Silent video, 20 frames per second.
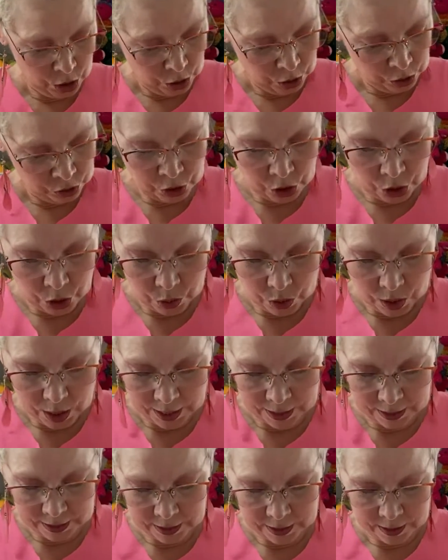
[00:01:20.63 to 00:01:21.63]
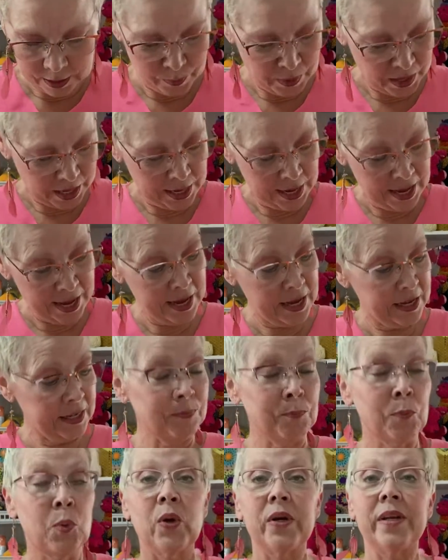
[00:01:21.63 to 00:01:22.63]
So I did it by hand,
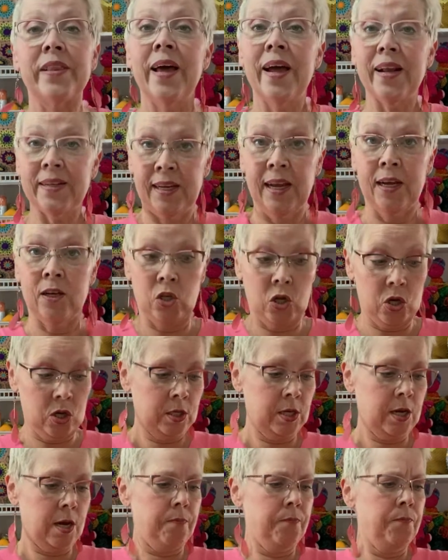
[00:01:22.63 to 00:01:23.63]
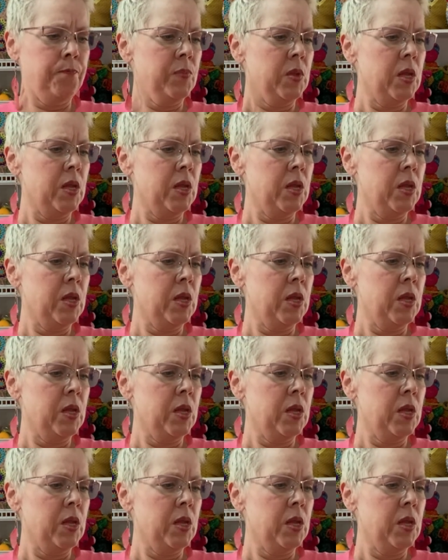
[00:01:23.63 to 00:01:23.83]
and boy, did that take a long time.